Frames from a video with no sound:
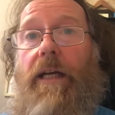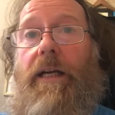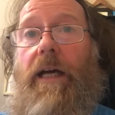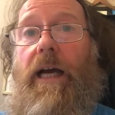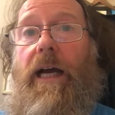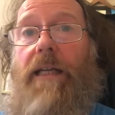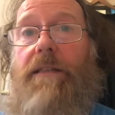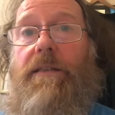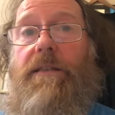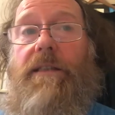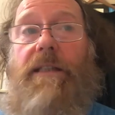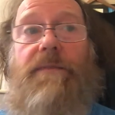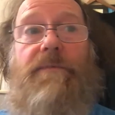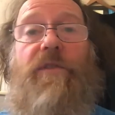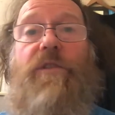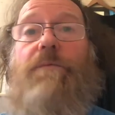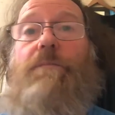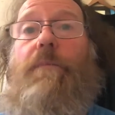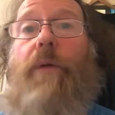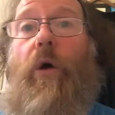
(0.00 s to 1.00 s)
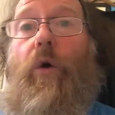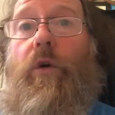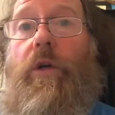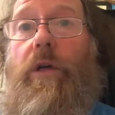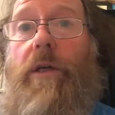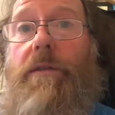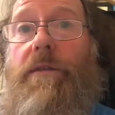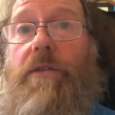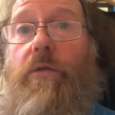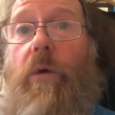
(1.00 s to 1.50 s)
and I hadn't even
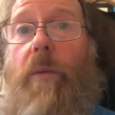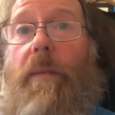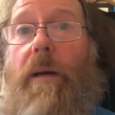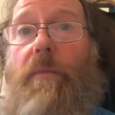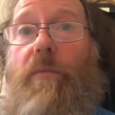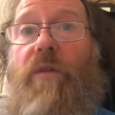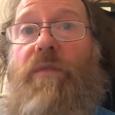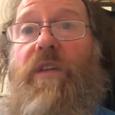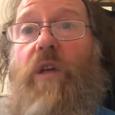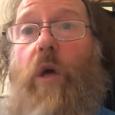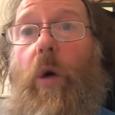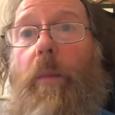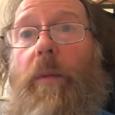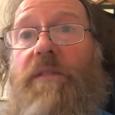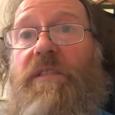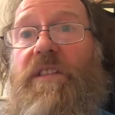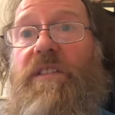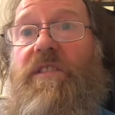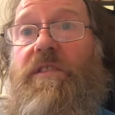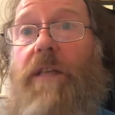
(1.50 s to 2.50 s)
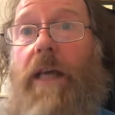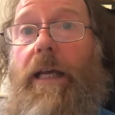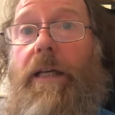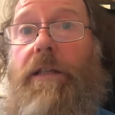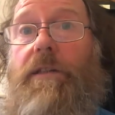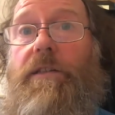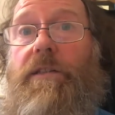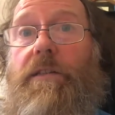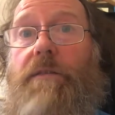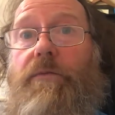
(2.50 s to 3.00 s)
spoken to a member of the opposite sex
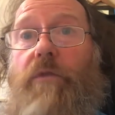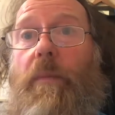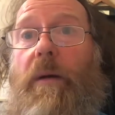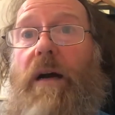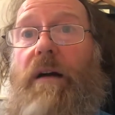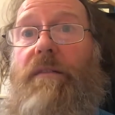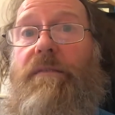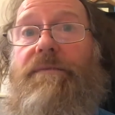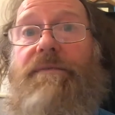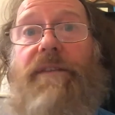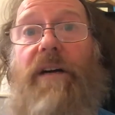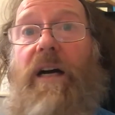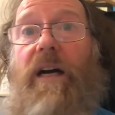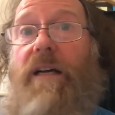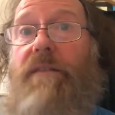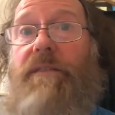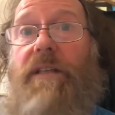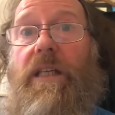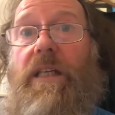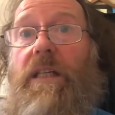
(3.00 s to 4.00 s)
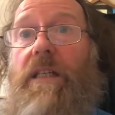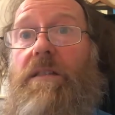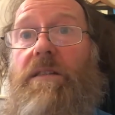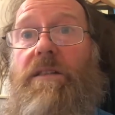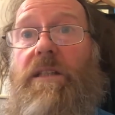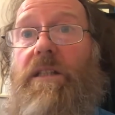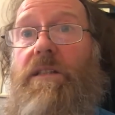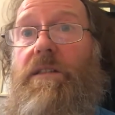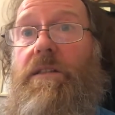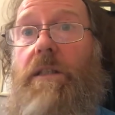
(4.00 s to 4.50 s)
for about 5
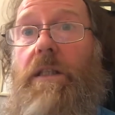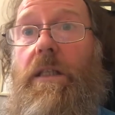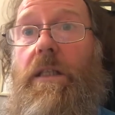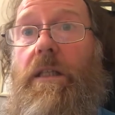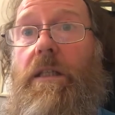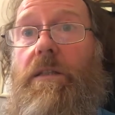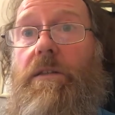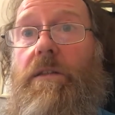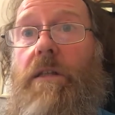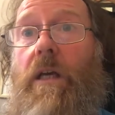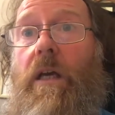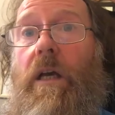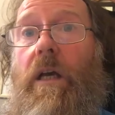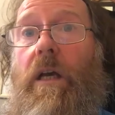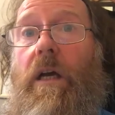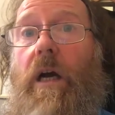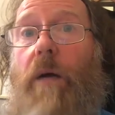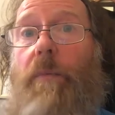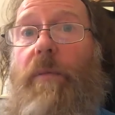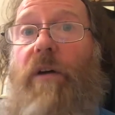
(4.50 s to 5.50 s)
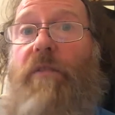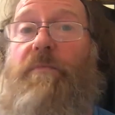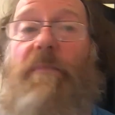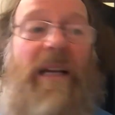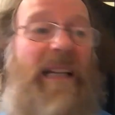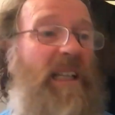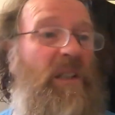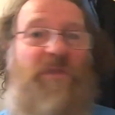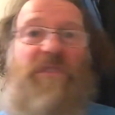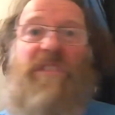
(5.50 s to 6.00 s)
years, 6 years, apart from
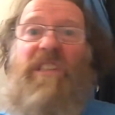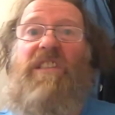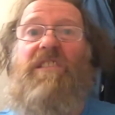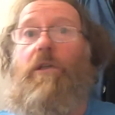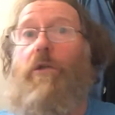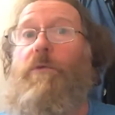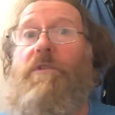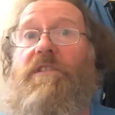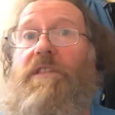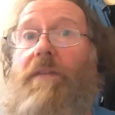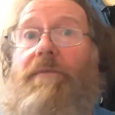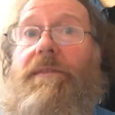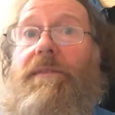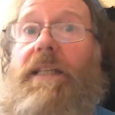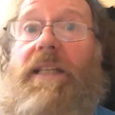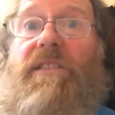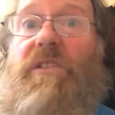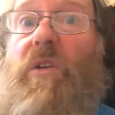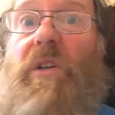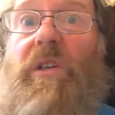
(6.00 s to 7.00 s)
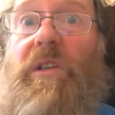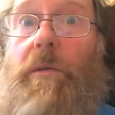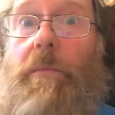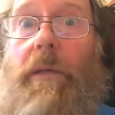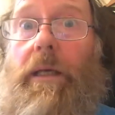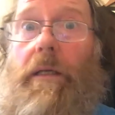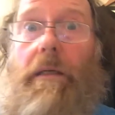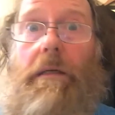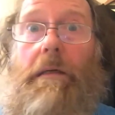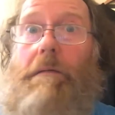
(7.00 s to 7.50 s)
my little sister who was 7 years younger than
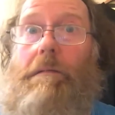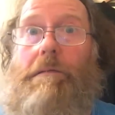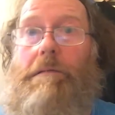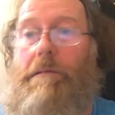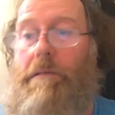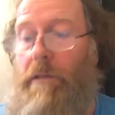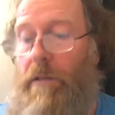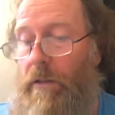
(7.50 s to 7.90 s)
me. You know,